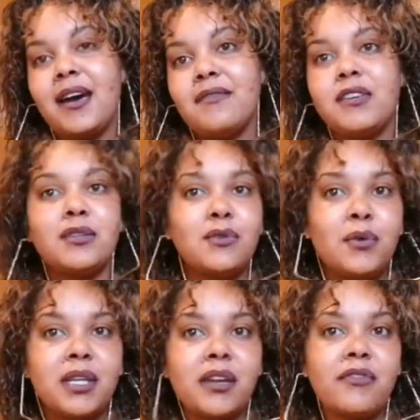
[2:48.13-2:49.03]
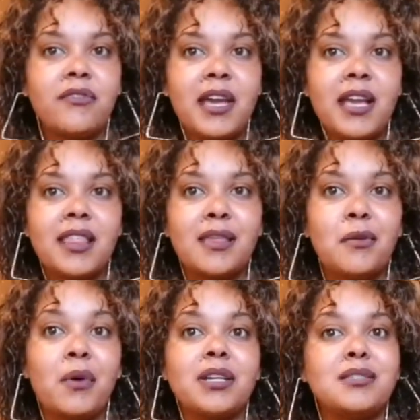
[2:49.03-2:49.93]
Victoria Faith
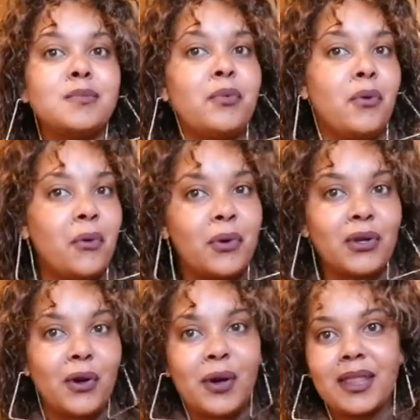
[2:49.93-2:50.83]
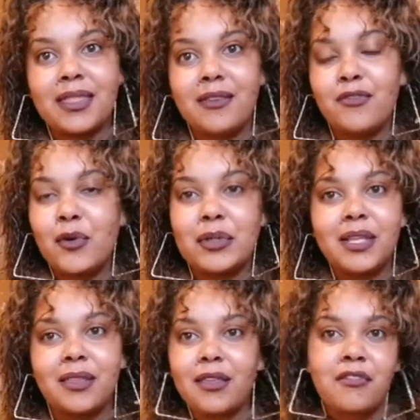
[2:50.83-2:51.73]
was born on the
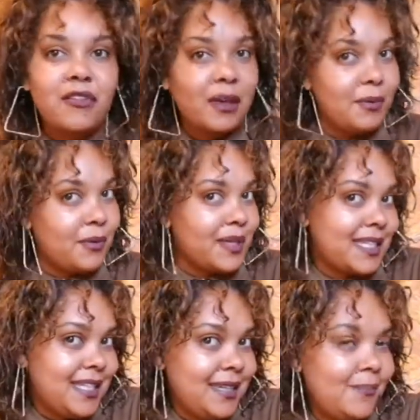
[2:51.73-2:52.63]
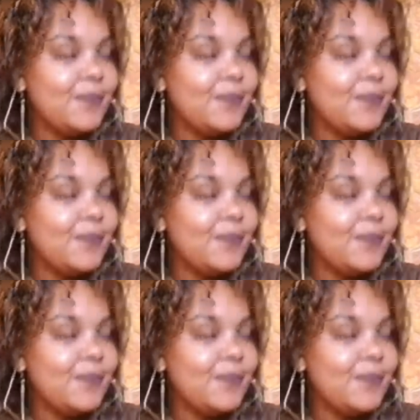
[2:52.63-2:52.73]
14th of February,